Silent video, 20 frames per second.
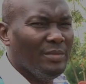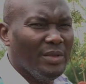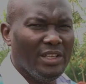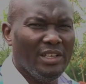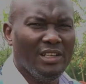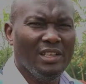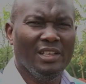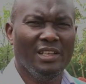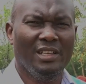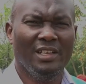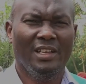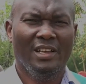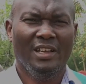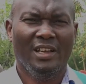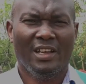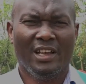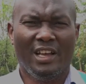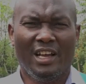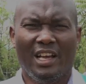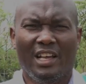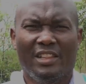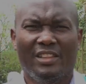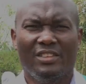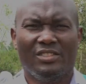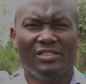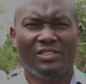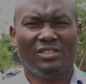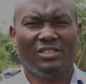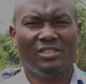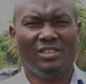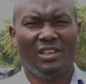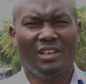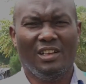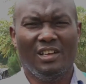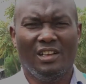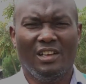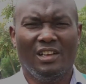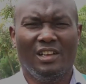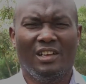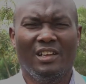me, uh, these
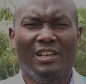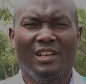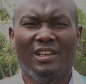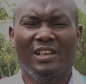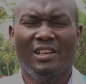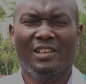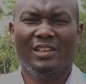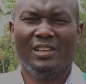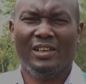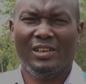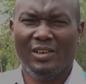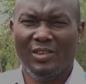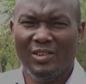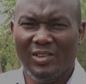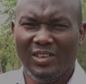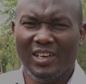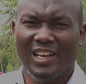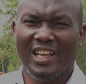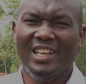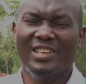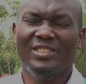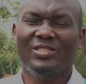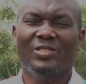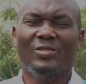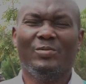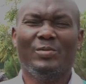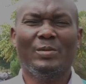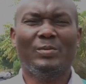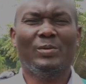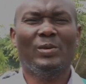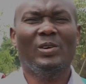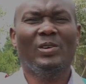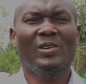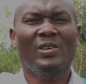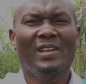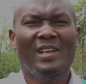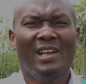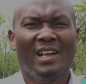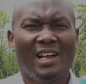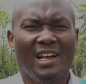long lines of people
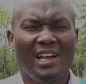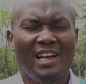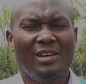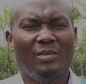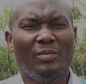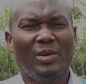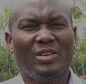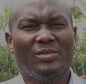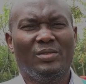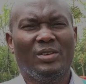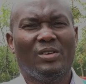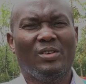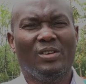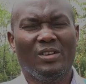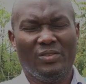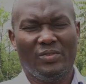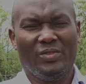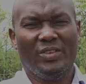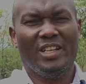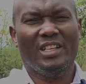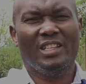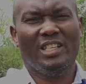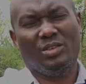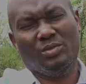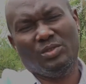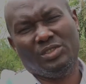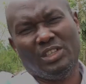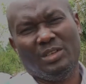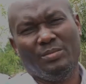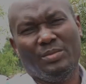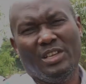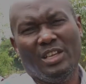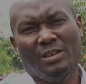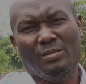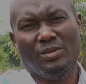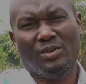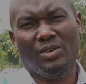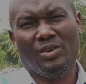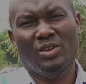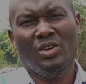uh, but we are confident that we shall be
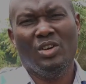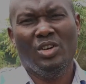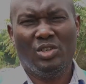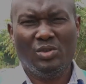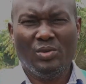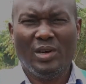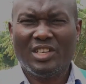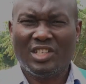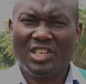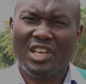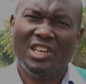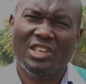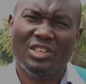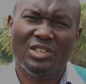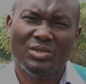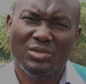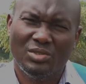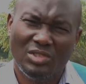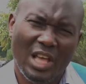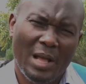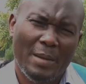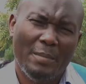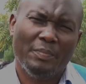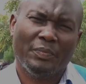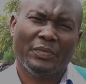able to attend to them.